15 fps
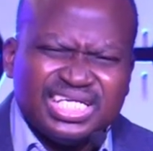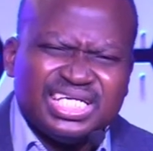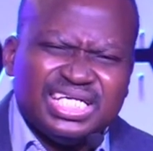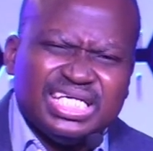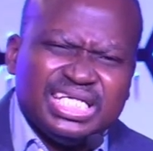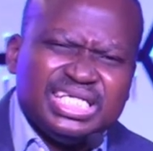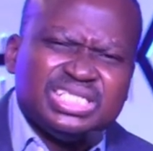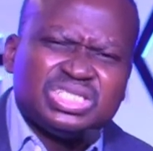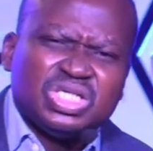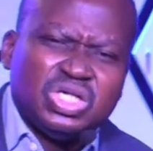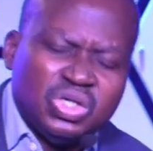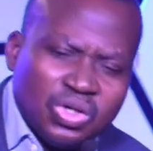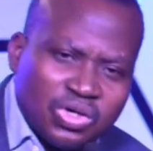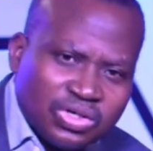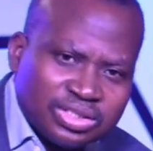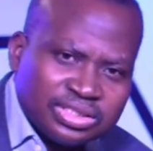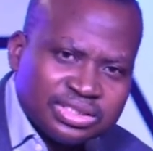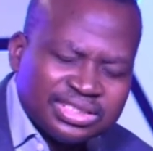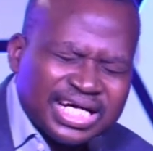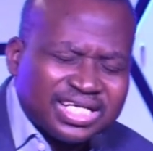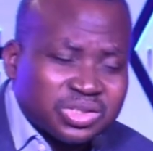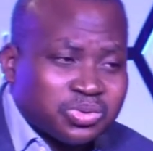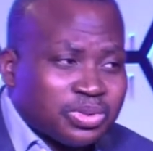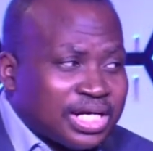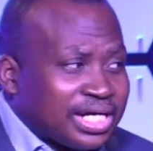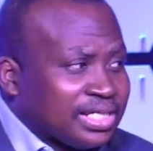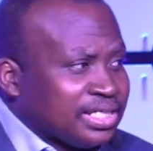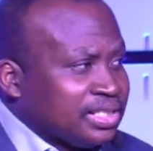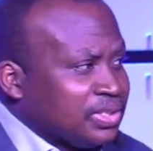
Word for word: It is God. That's why,